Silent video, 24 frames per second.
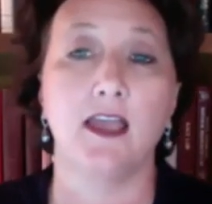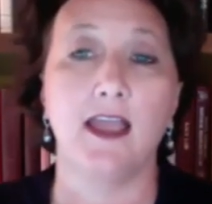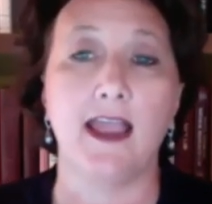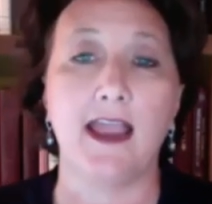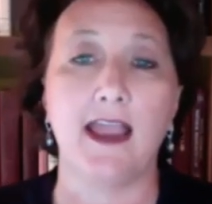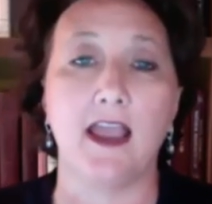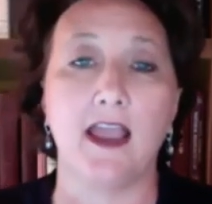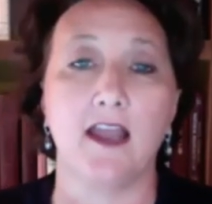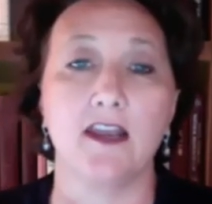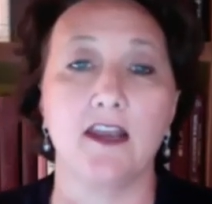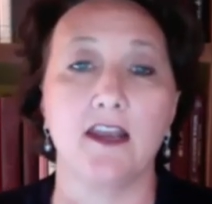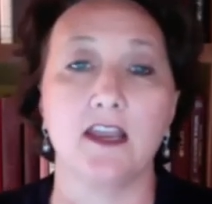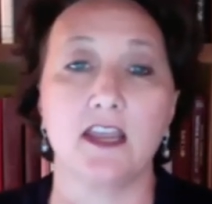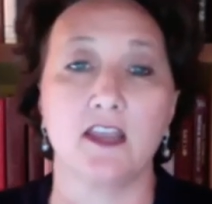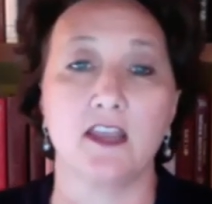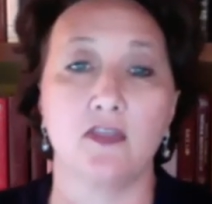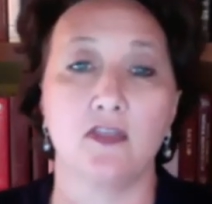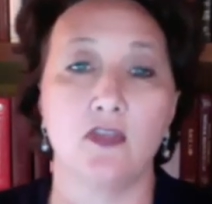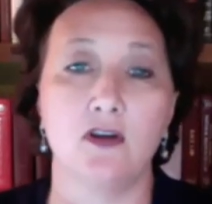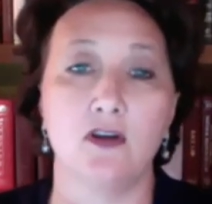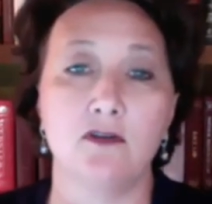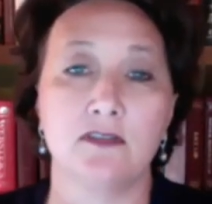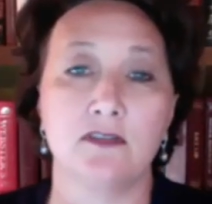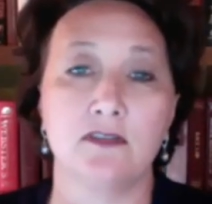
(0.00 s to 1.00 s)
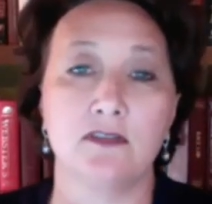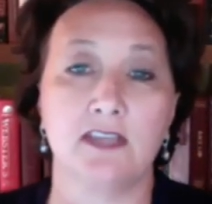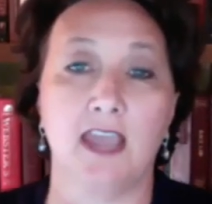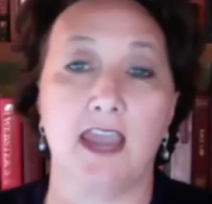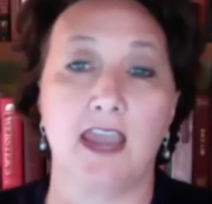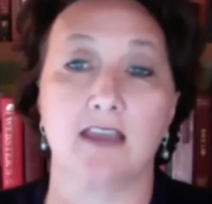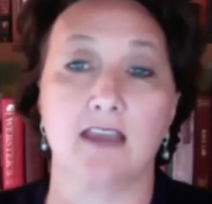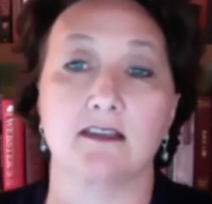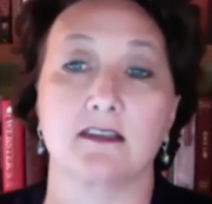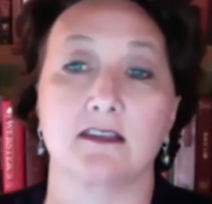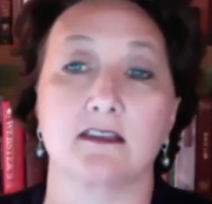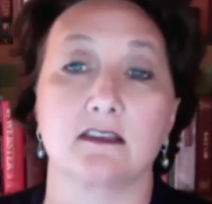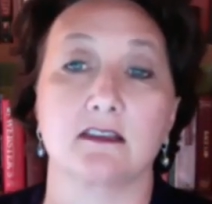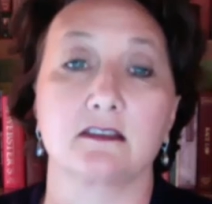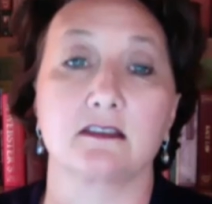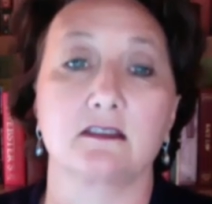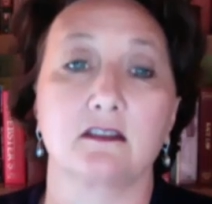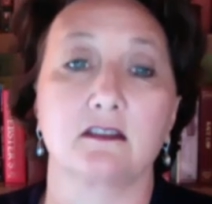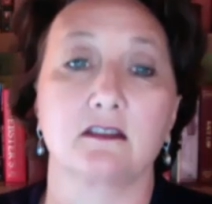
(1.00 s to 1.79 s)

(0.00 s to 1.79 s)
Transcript: And in those cases,